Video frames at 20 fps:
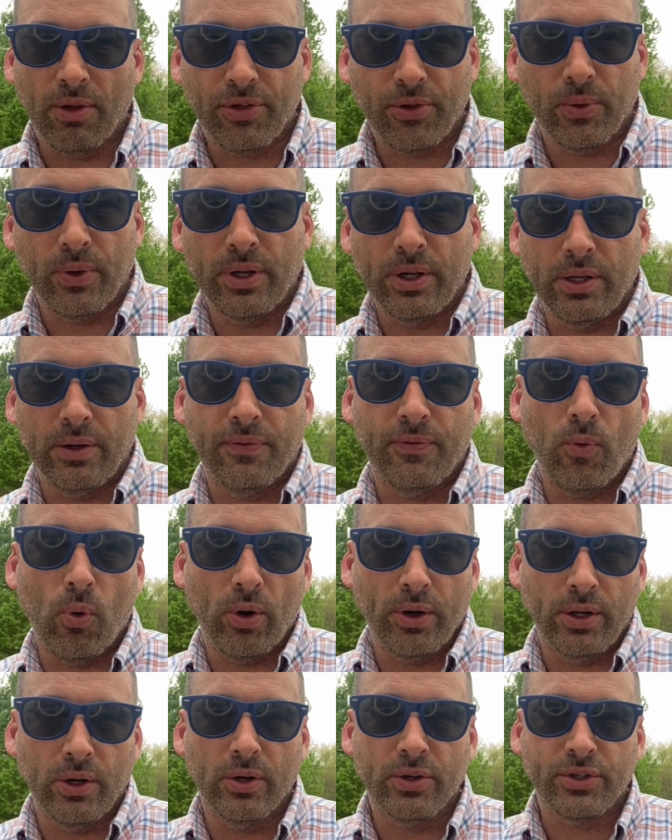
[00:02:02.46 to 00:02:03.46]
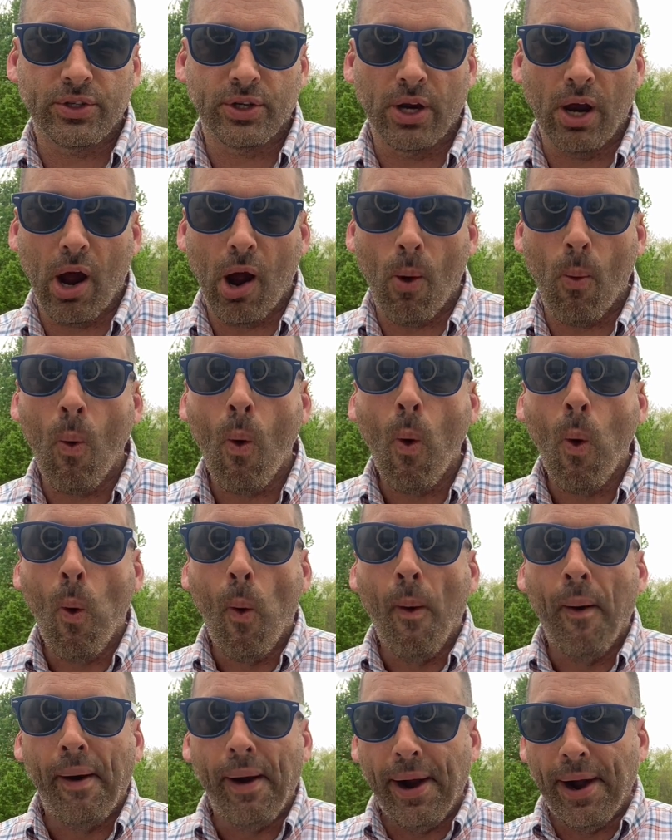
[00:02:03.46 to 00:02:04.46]
three, four years ago.
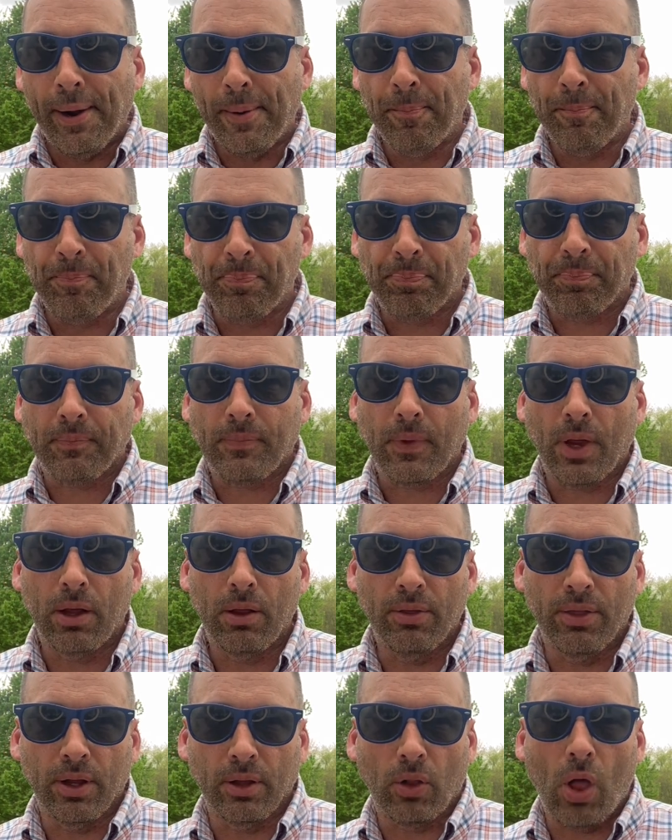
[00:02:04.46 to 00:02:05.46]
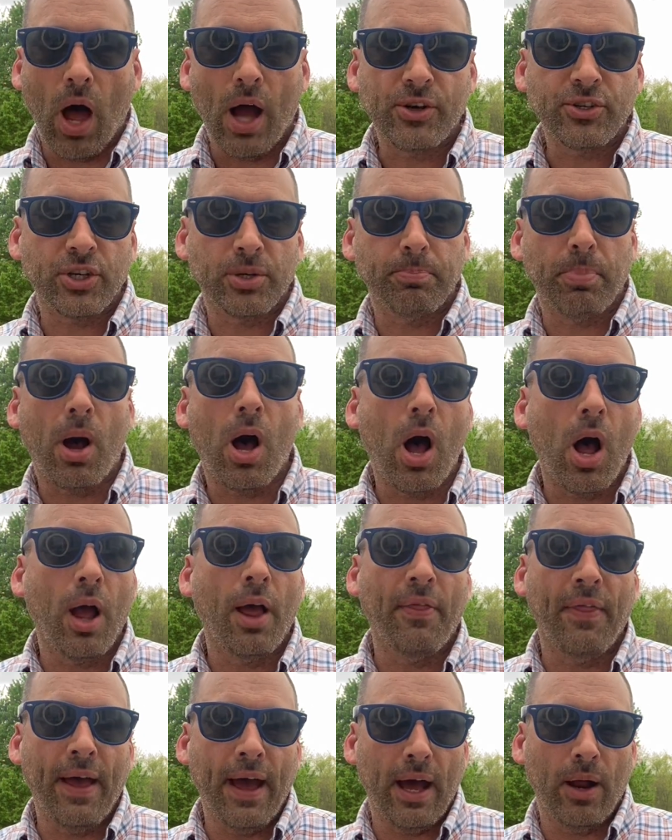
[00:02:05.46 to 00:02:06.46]
Um, the logic
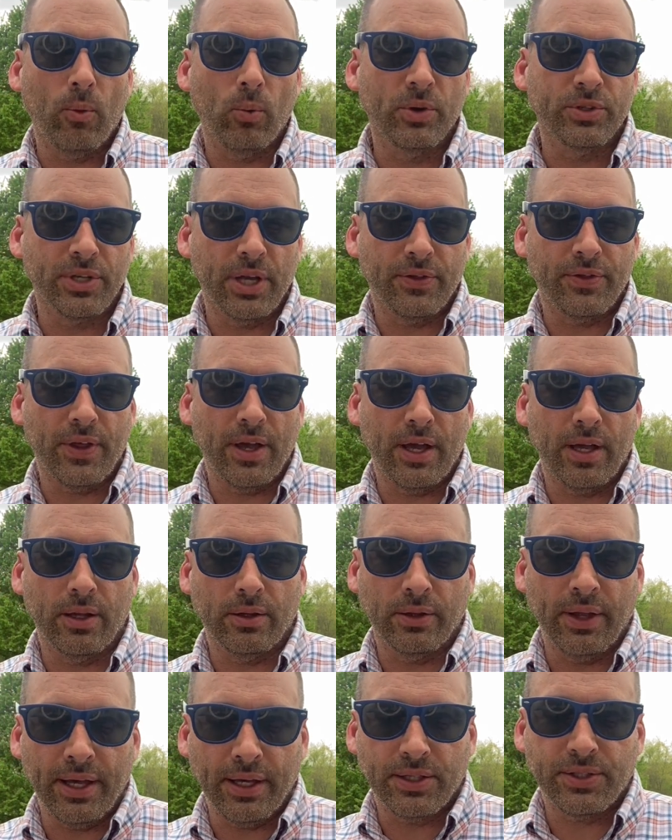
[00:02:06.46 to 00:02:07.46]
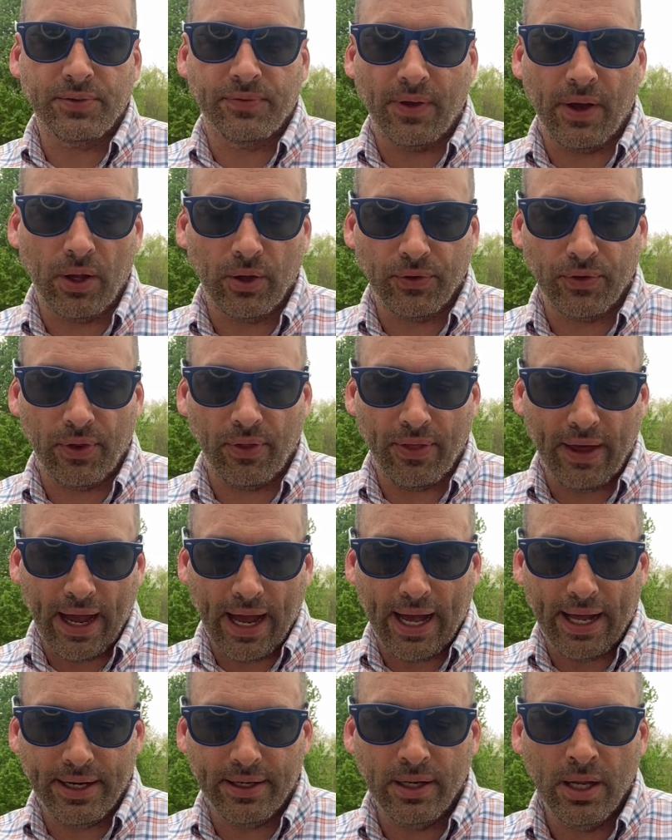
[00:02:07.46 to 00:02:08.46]
behind that was that the Lynx felt
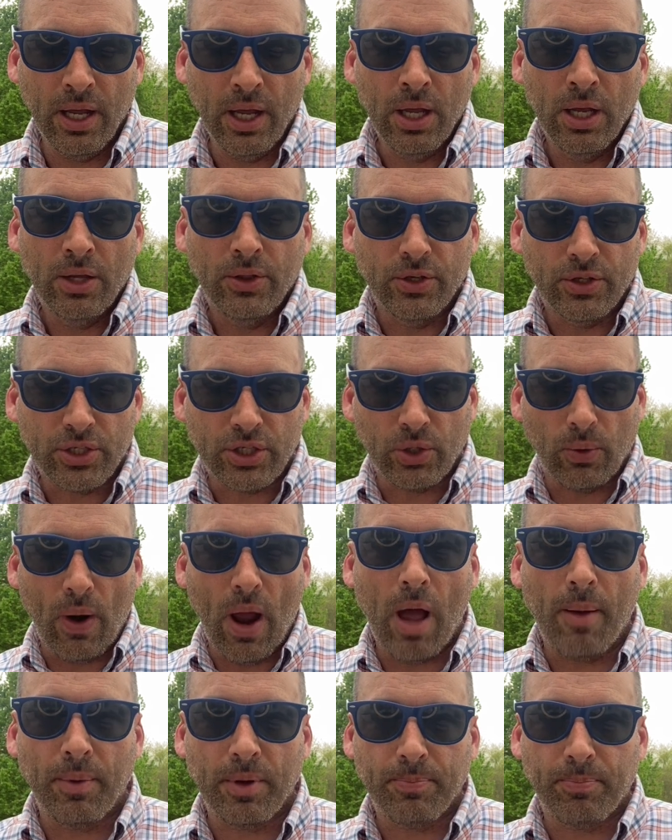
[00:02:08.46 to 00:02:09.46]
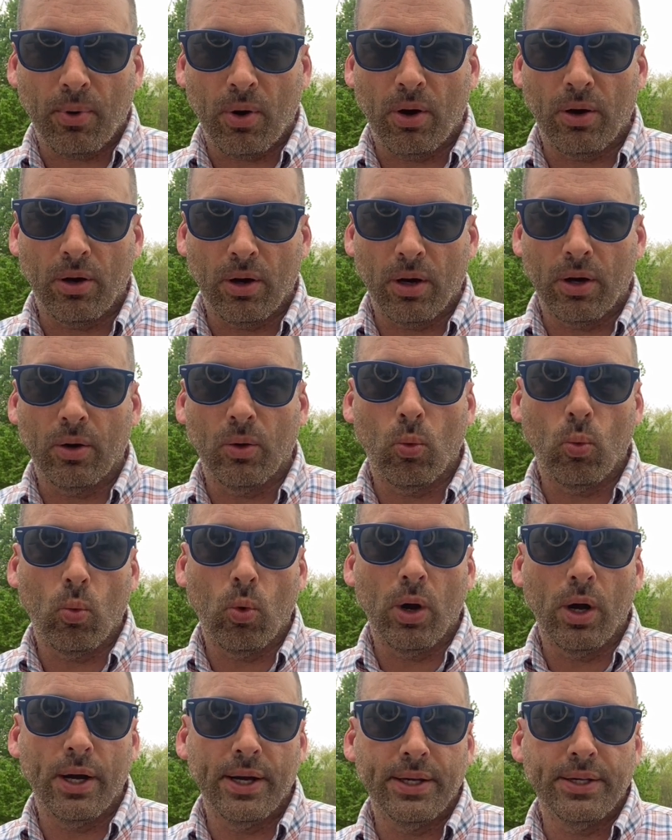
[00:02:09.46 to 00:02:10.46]
that the ceramic burner
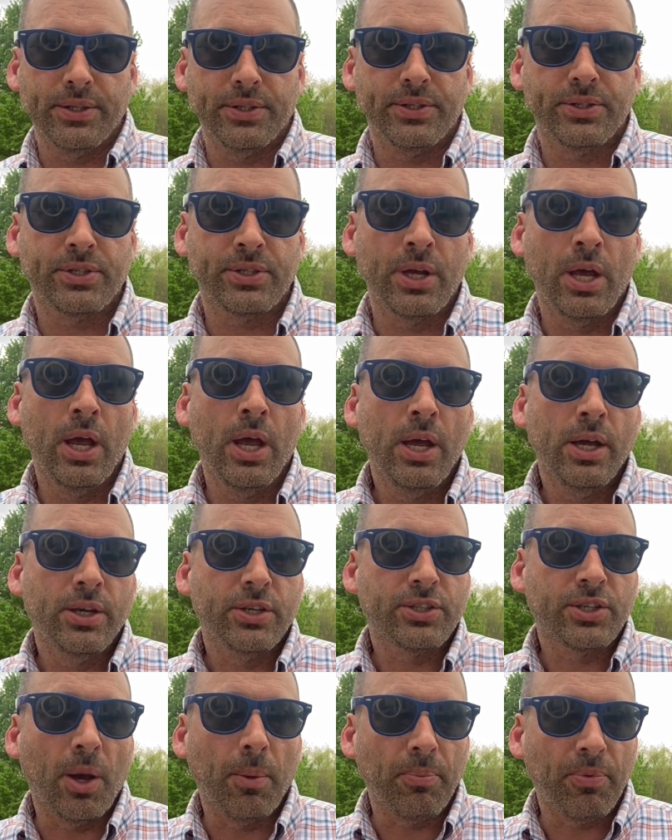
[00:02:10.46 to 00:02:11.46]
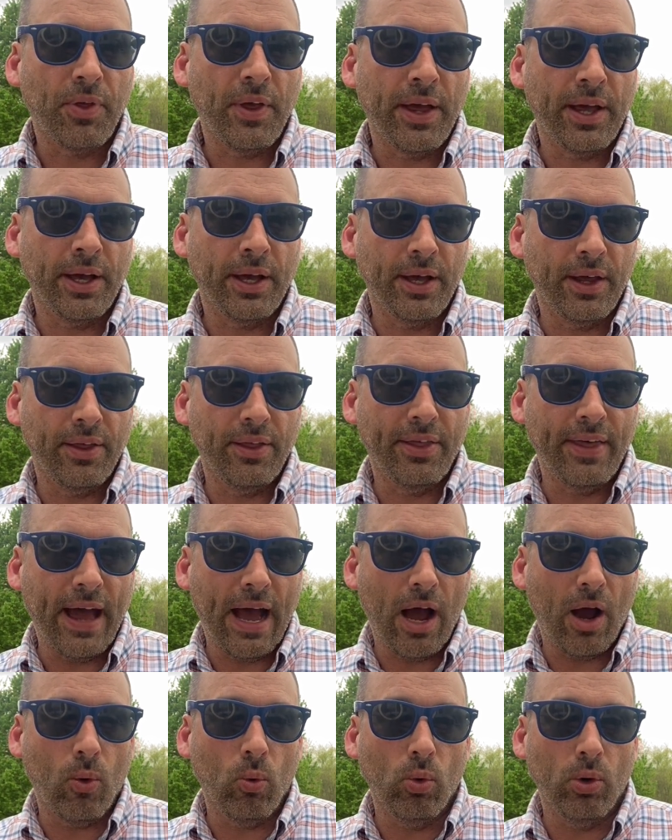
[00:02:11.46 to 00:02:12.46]
was something
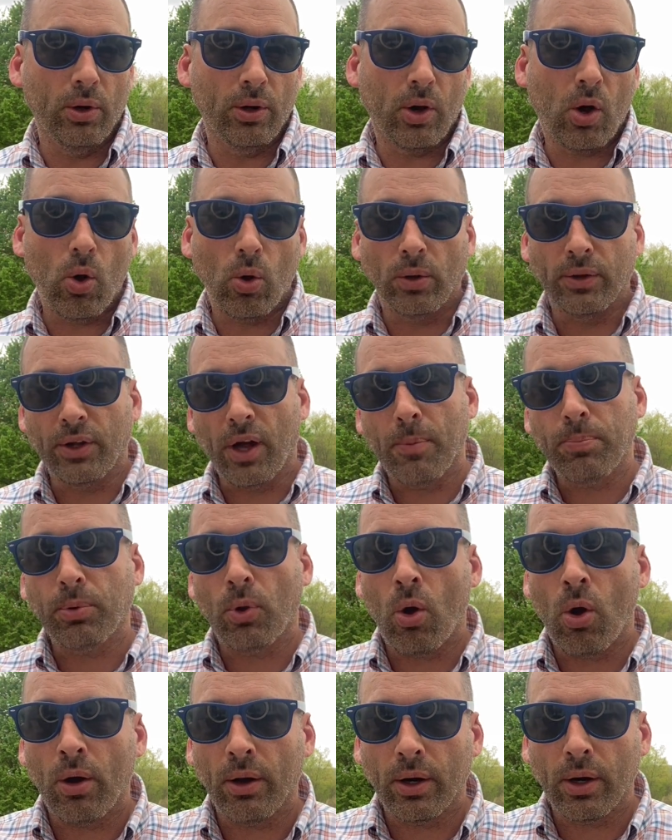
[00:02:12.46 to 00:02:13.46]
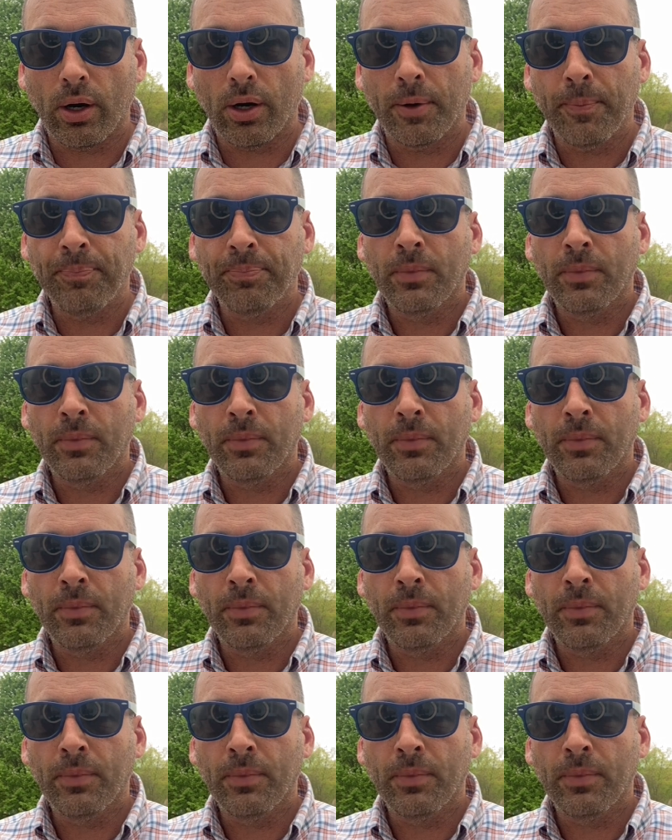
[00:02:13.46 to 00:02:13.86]
that would hold up longer.